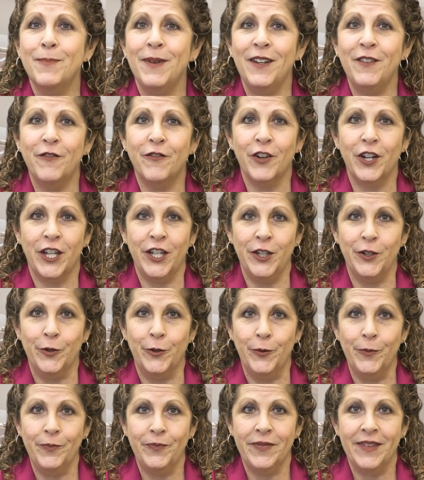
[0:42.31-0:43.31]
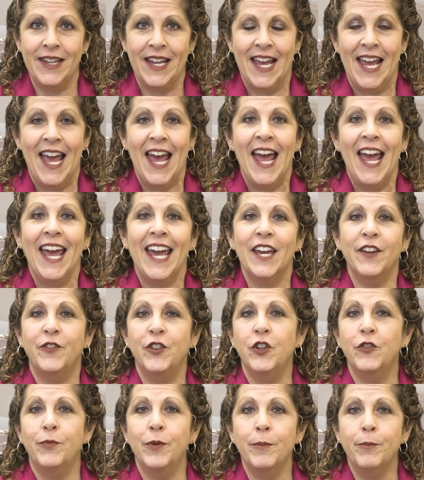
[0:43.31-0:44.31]
mean for you? If
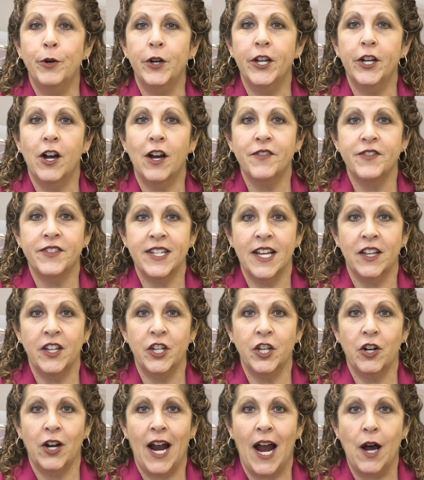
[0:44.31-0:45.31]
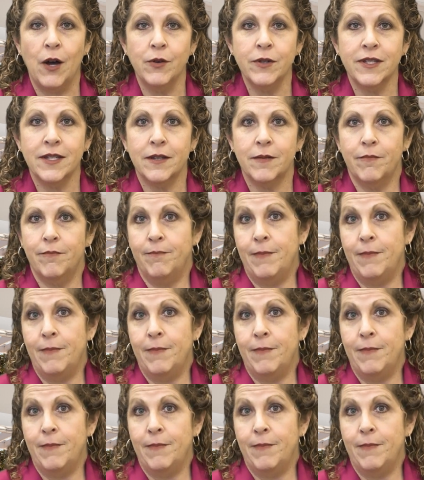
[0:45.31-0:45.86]
you've been putting off selling your house,